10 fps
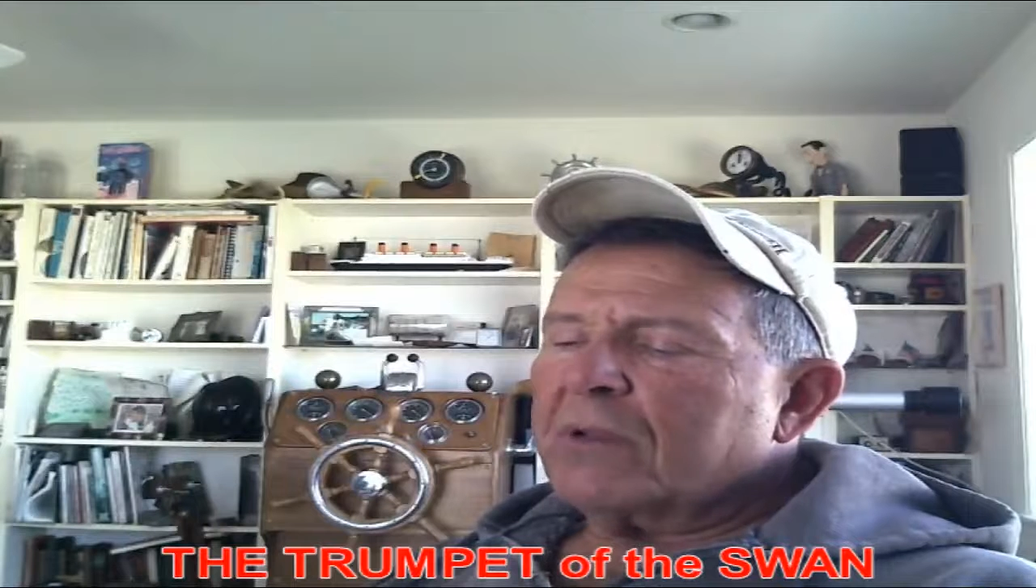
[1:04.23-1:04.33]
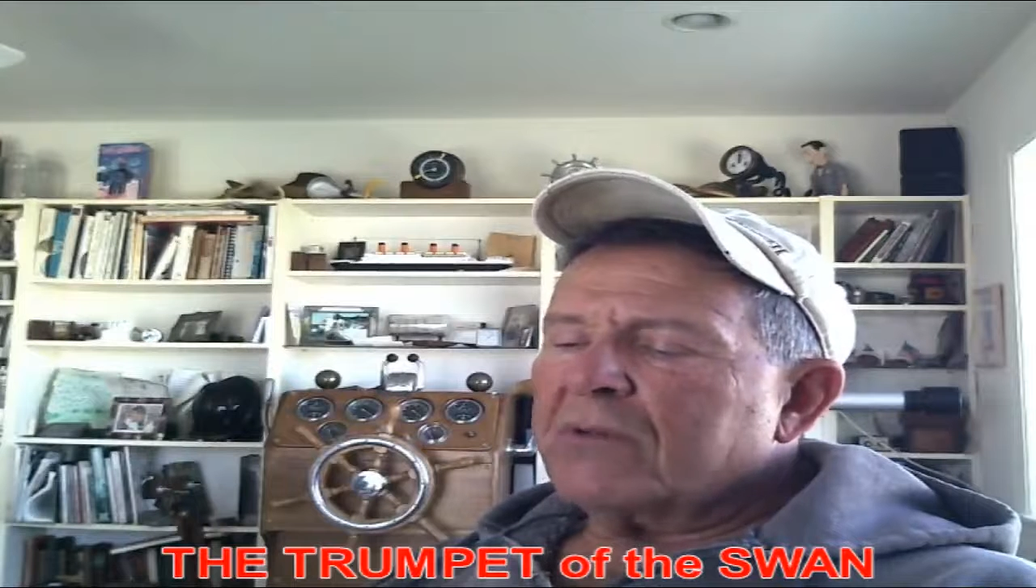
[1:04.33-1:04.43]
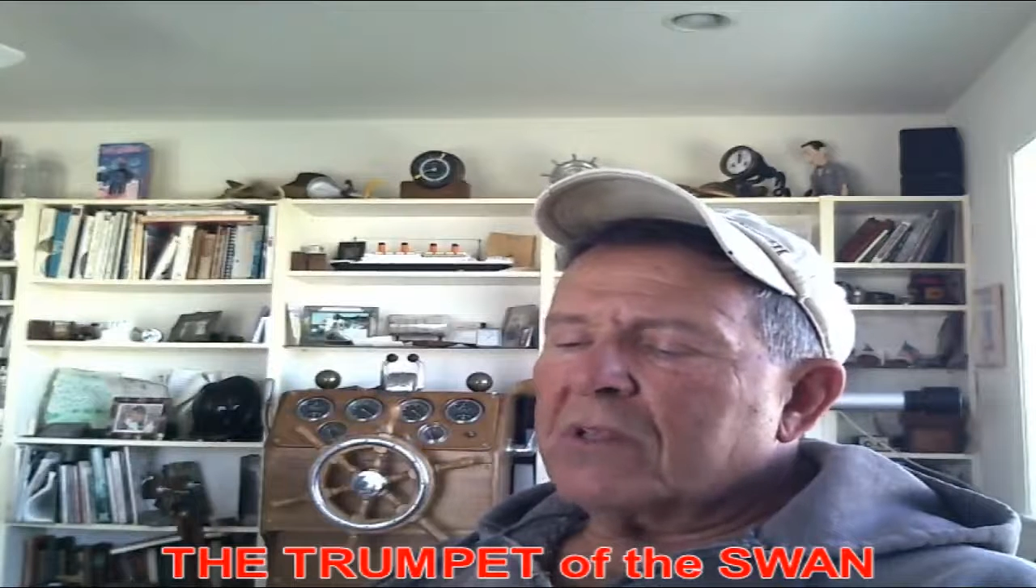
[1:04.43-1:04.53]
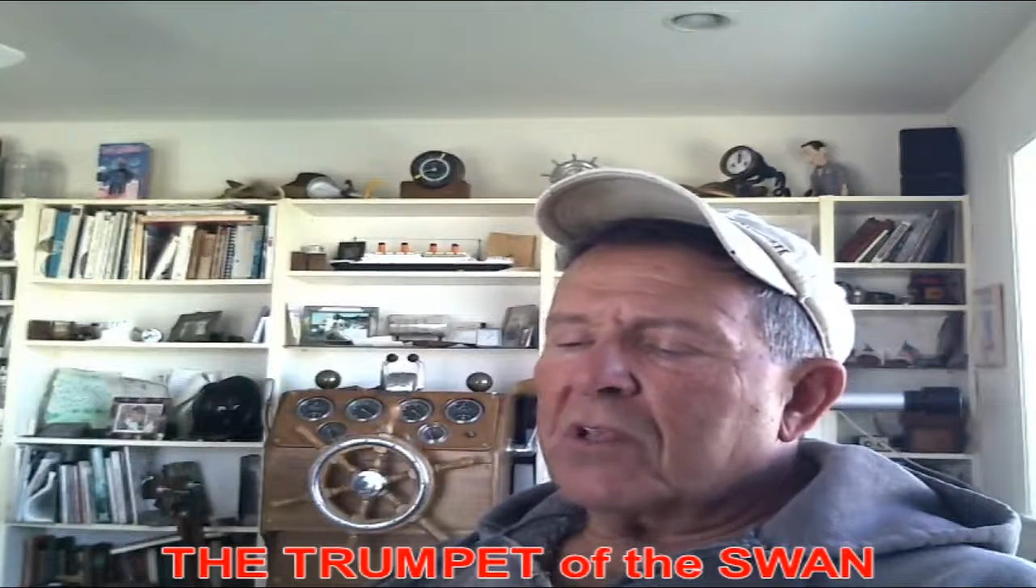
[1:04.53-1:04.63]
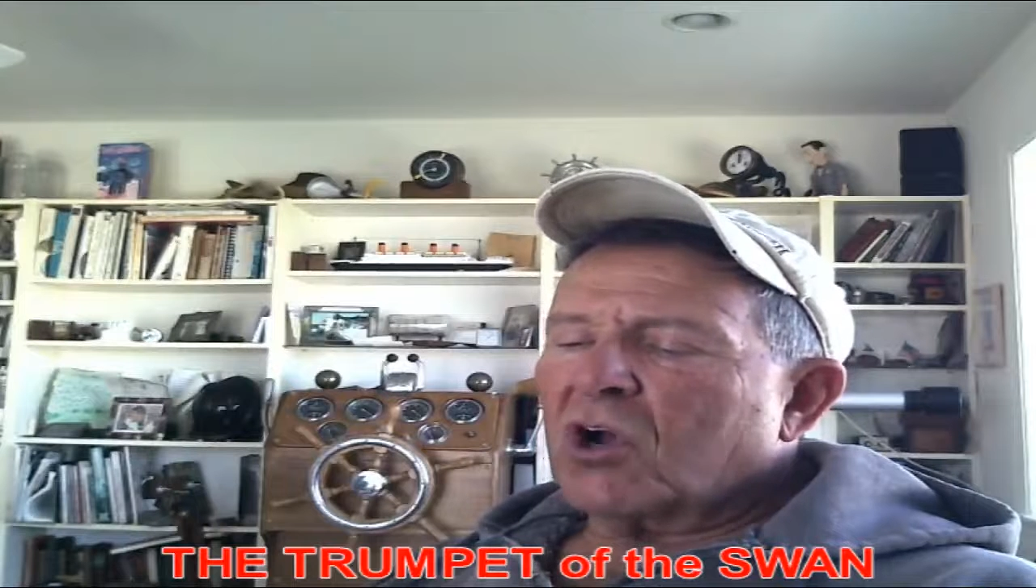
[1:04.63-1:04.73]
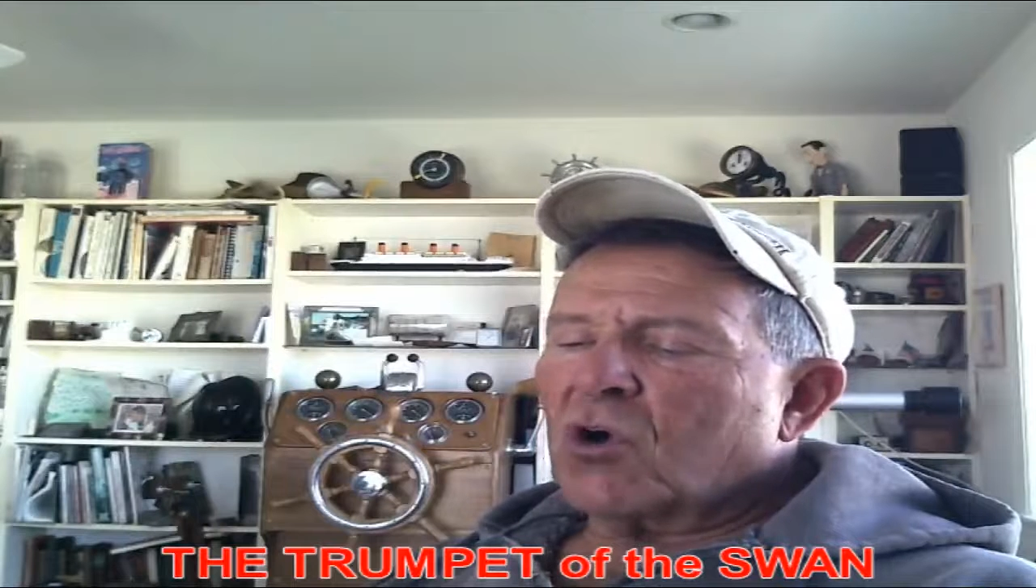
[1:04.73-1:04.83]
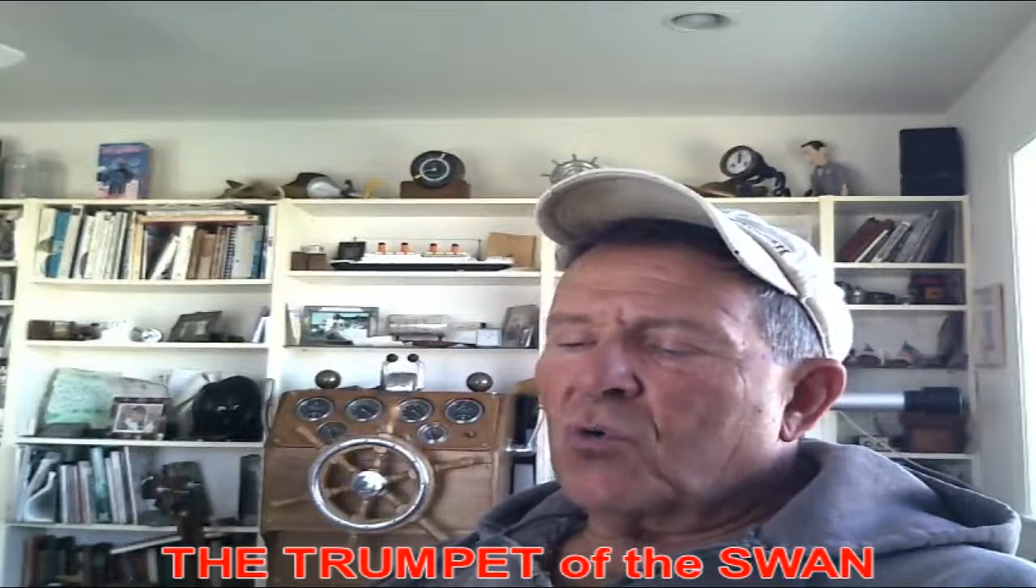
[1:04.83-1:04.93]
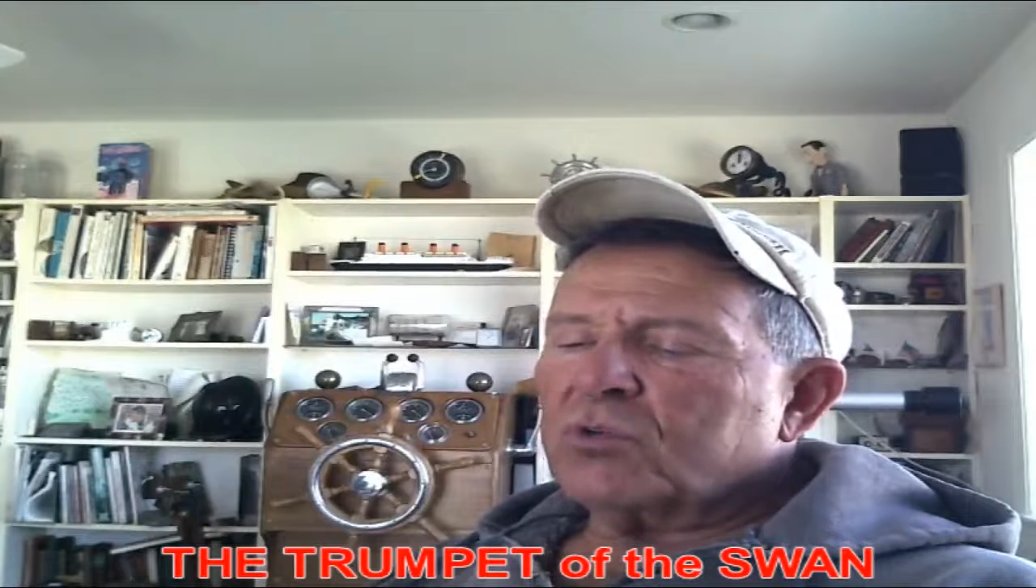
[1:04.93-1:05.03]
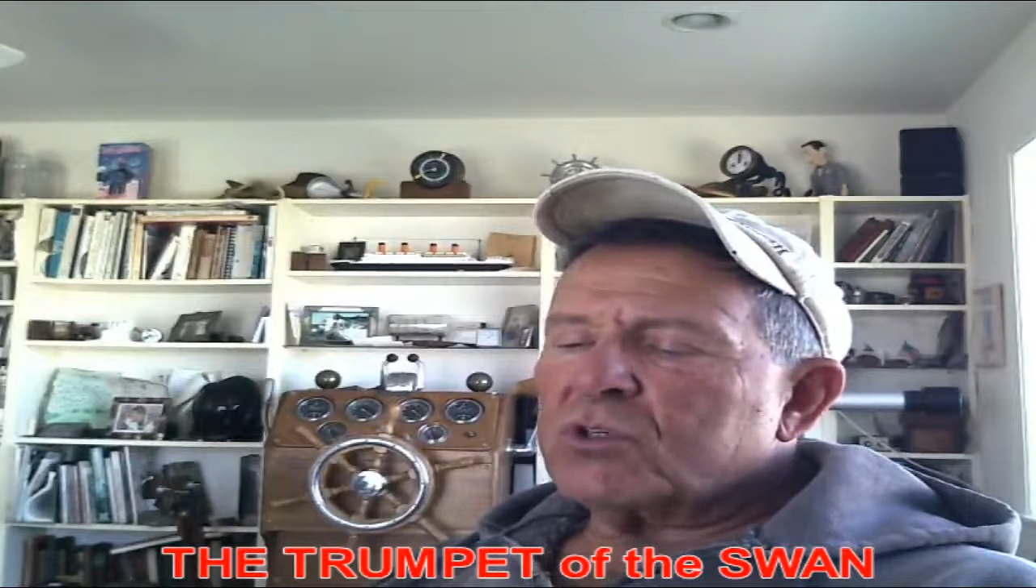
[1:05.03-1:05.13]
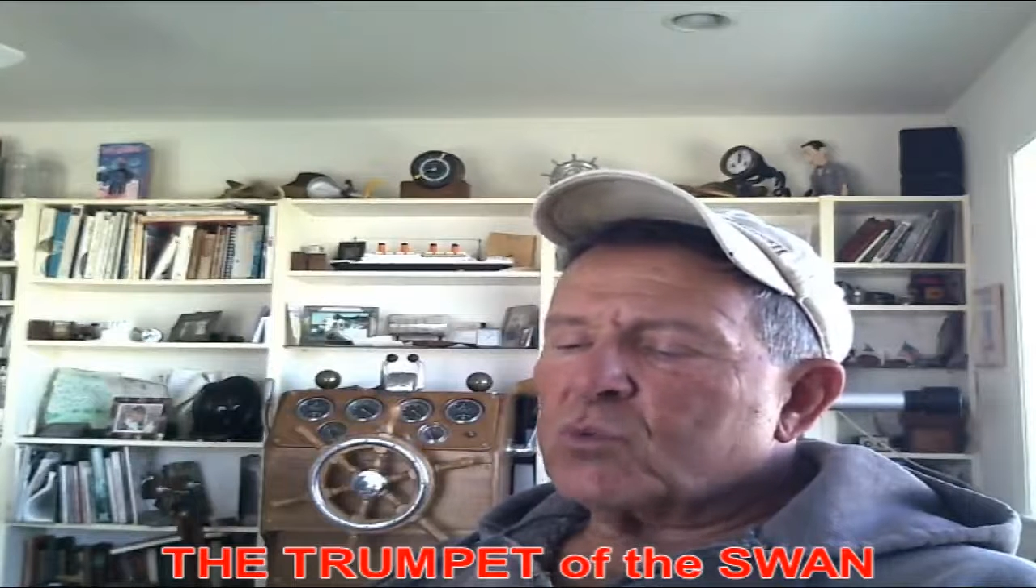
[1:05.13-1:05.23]
even in the
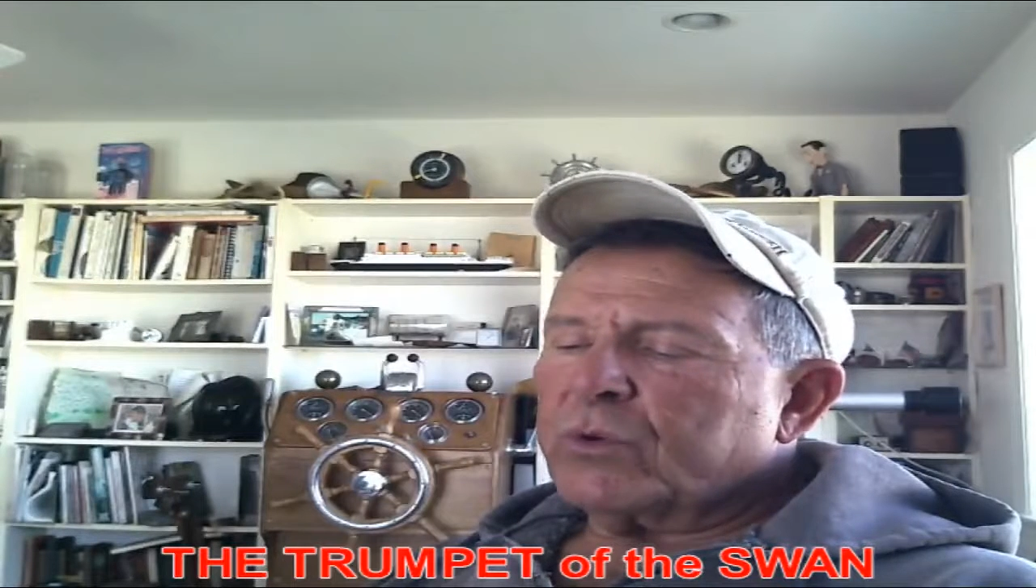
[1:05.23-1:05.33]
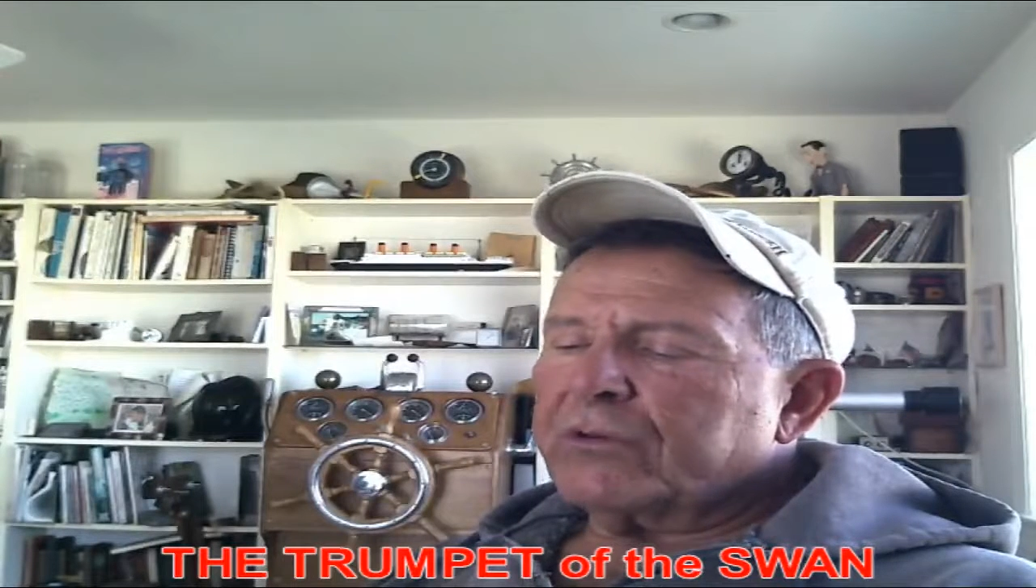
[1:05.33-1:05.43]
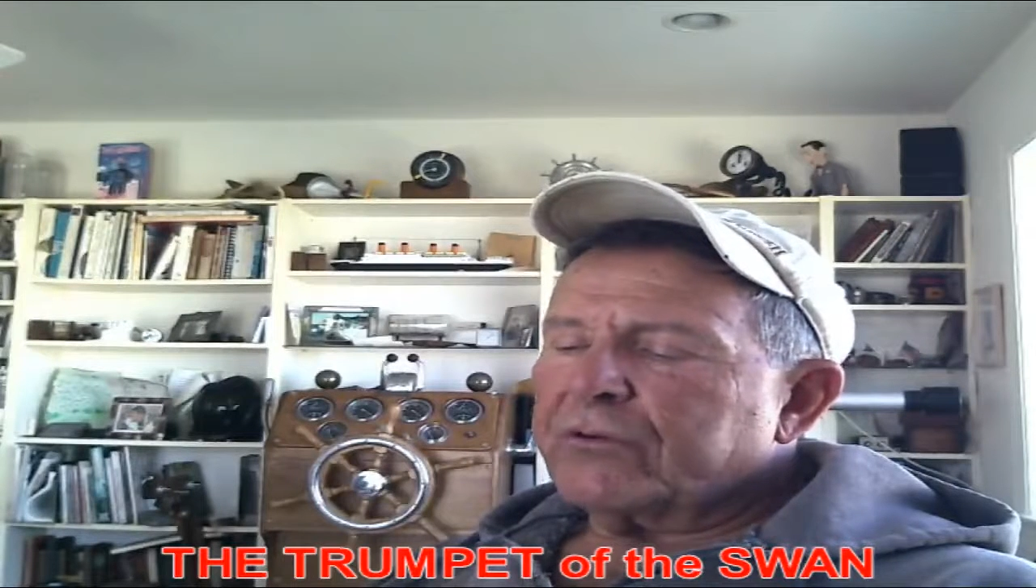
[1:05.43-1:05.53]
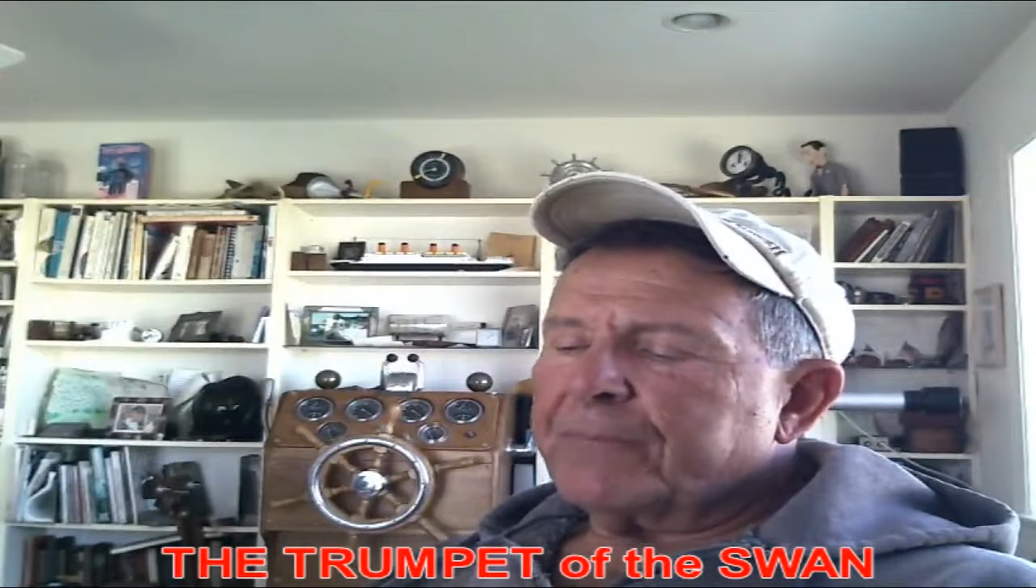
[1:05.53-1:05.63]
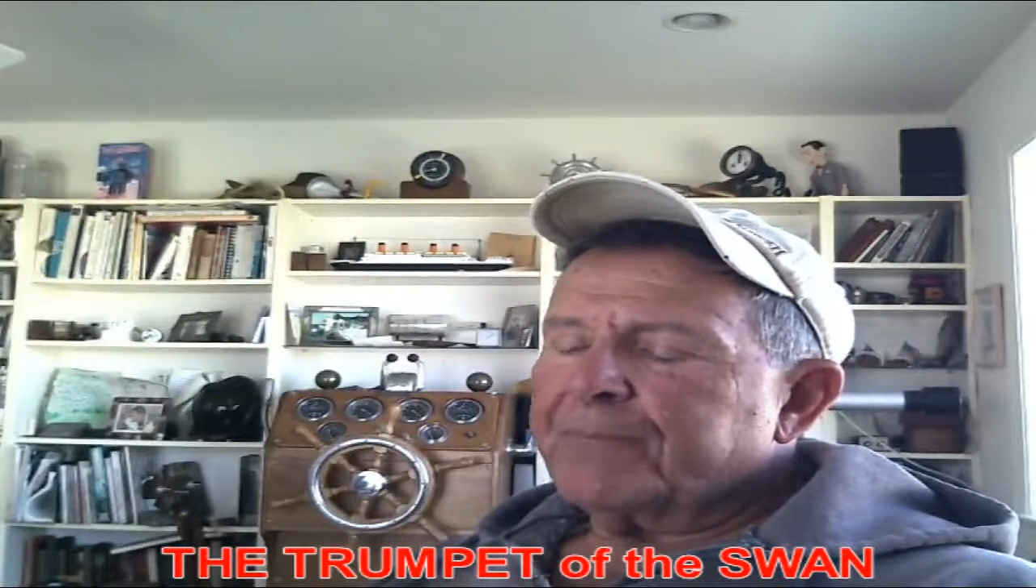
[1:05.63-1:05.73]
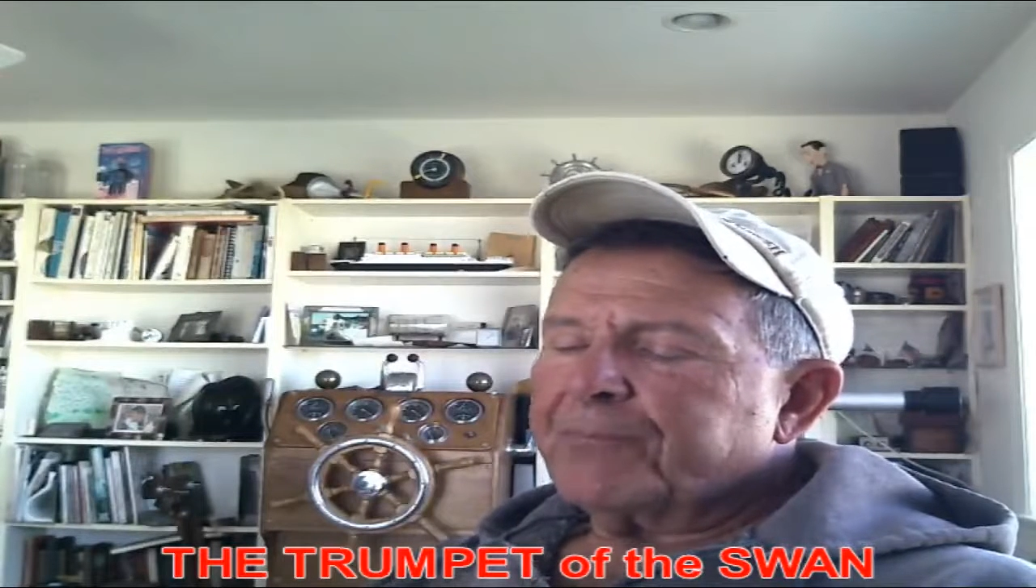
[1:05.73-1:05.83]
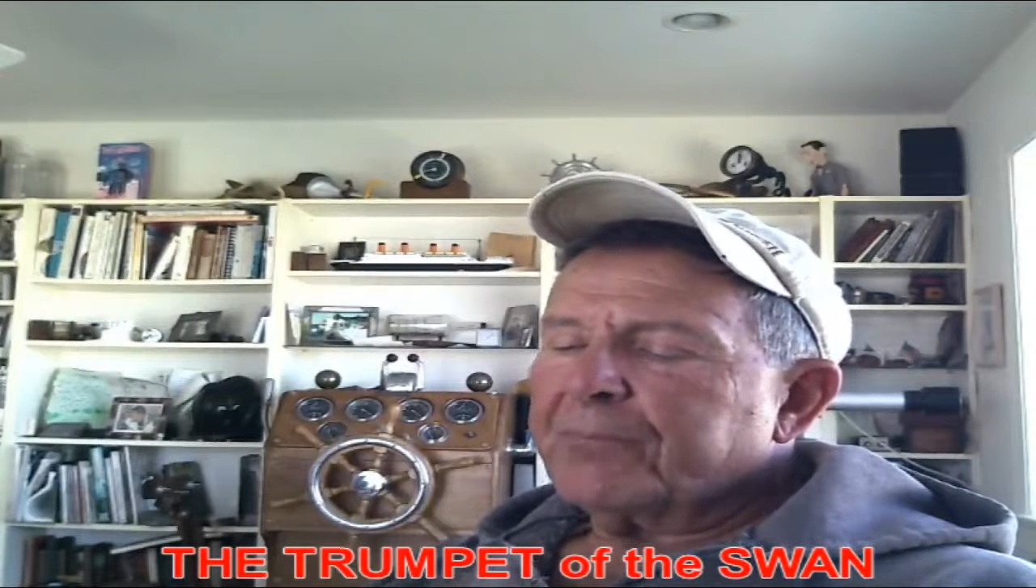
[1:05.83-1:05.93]
coldest winter.